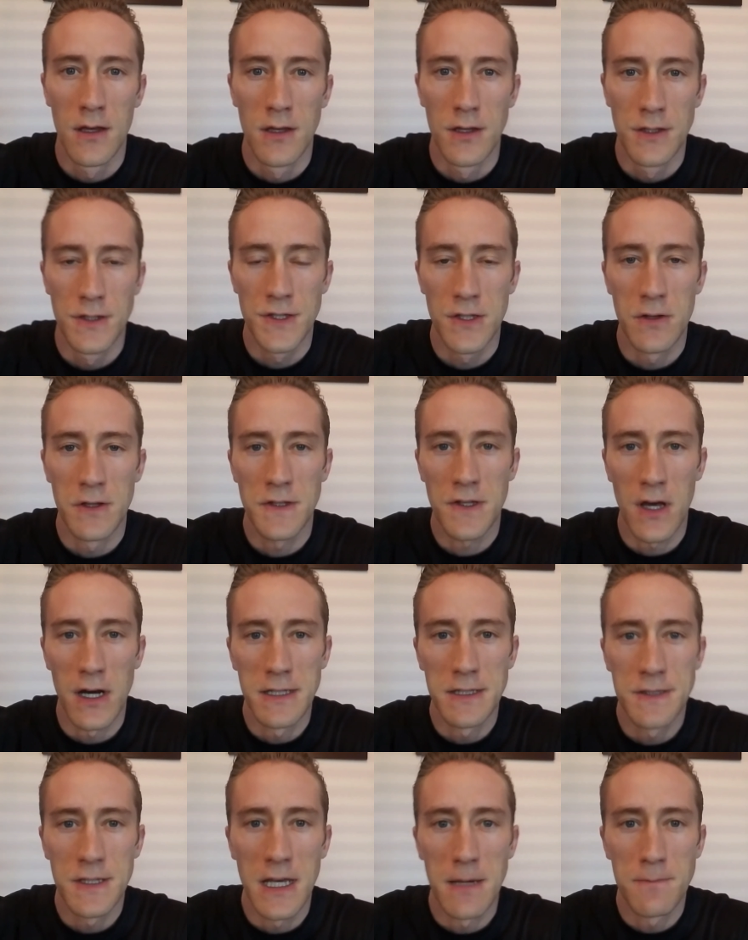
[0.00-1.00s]
So this
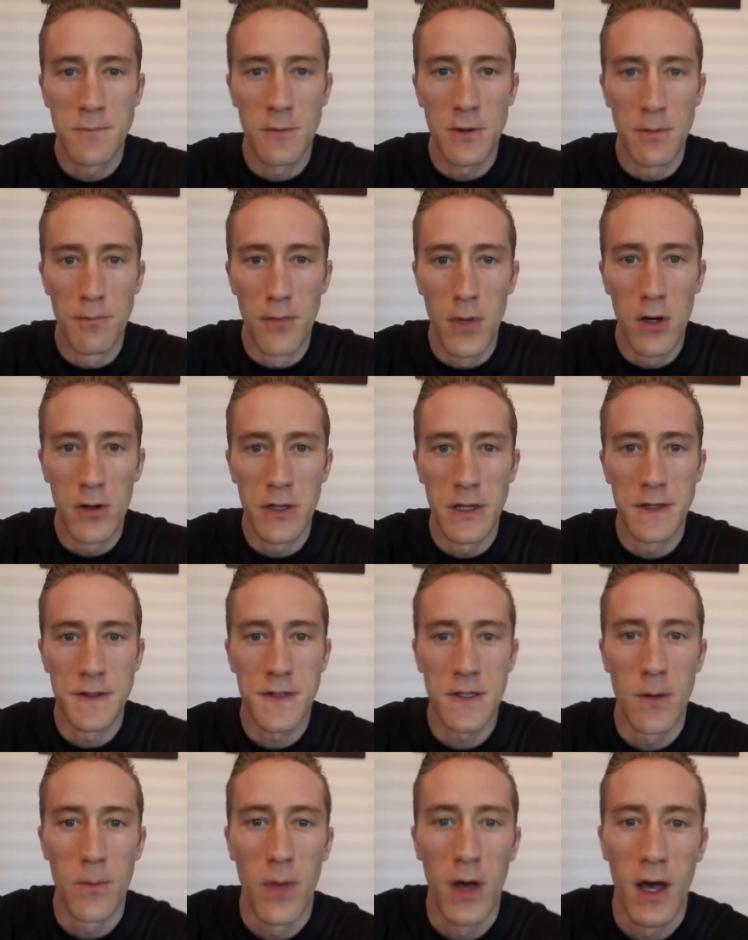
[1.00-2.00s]
concept with Motus
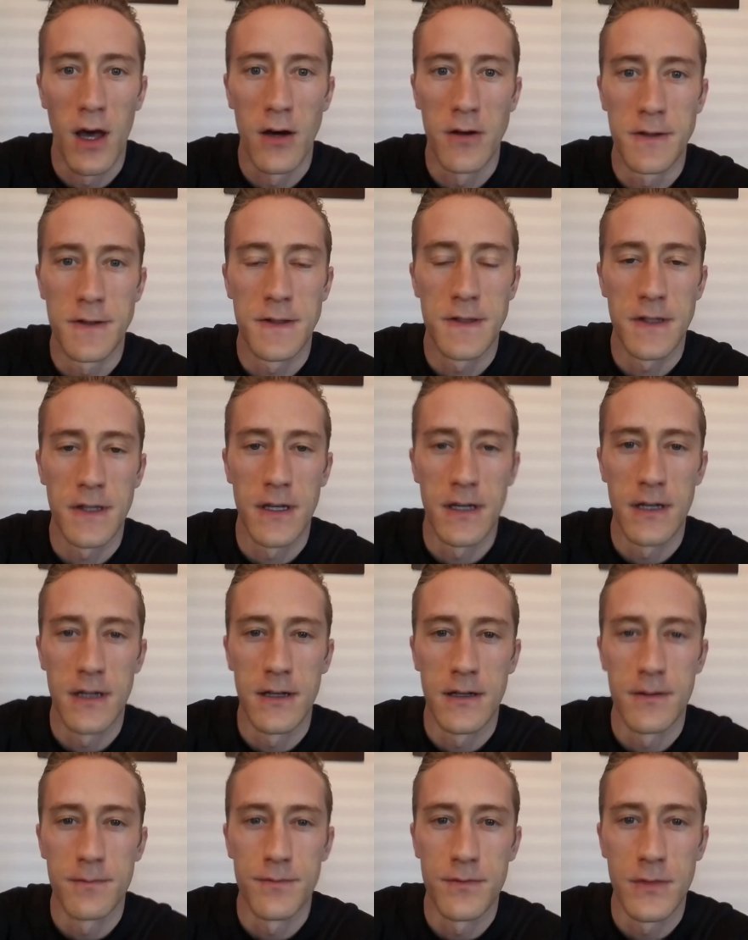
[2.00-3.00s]
about what
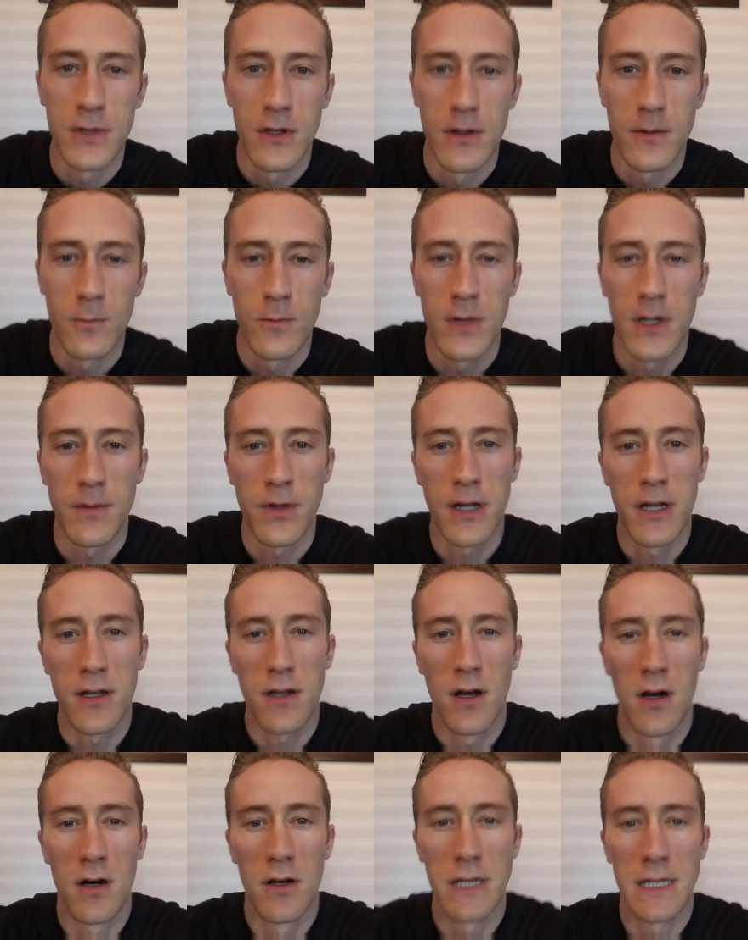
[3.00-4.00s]
I'm kind of
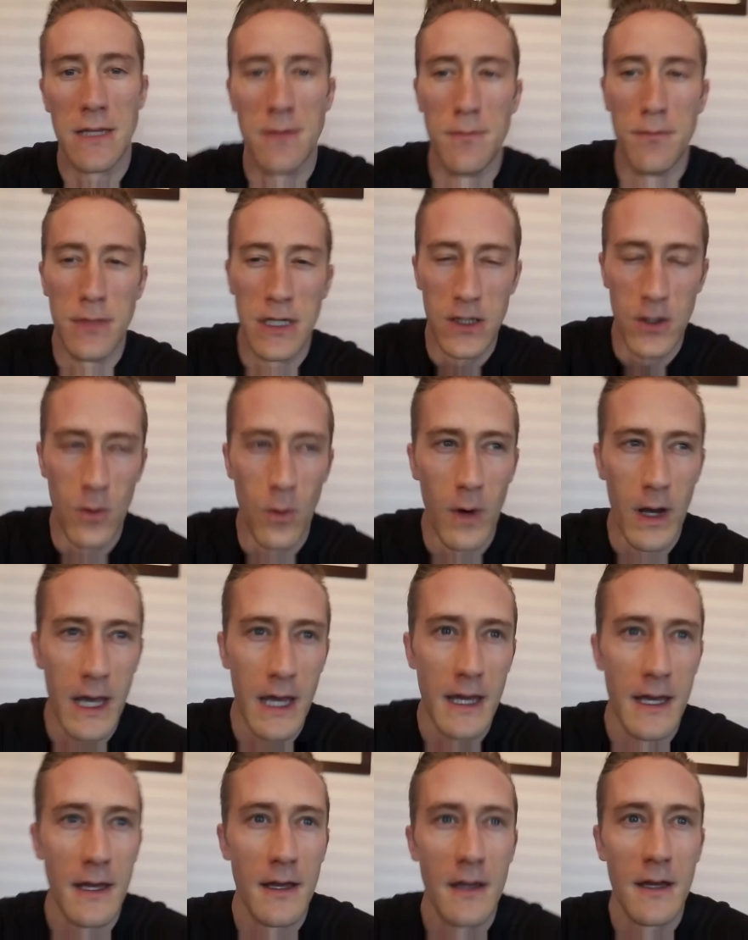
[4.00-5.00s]
calling the middle
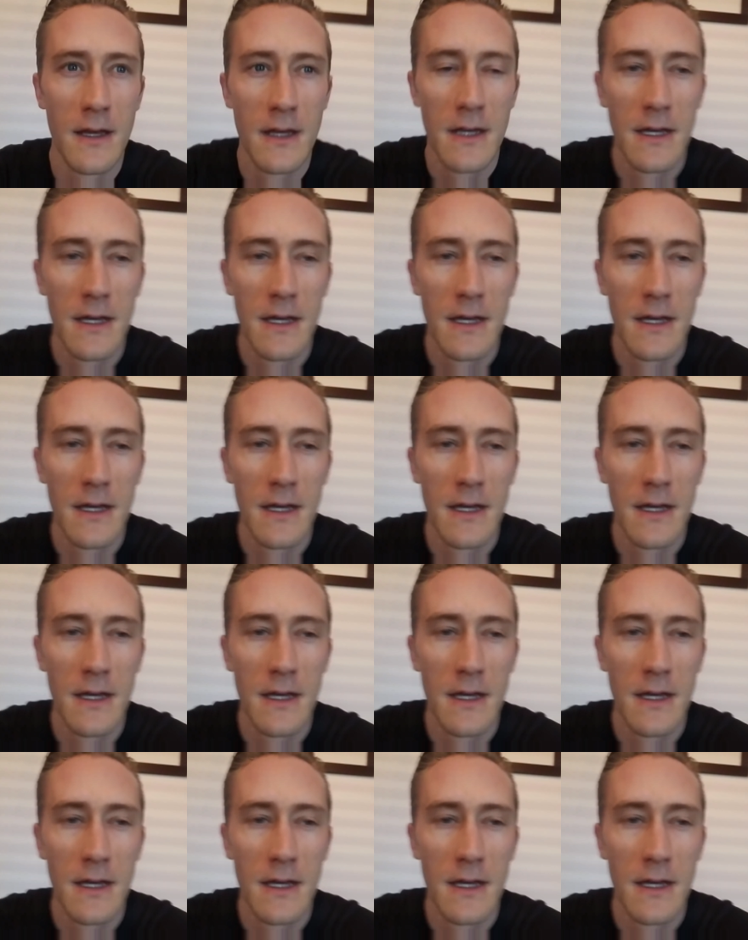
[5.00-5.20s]
way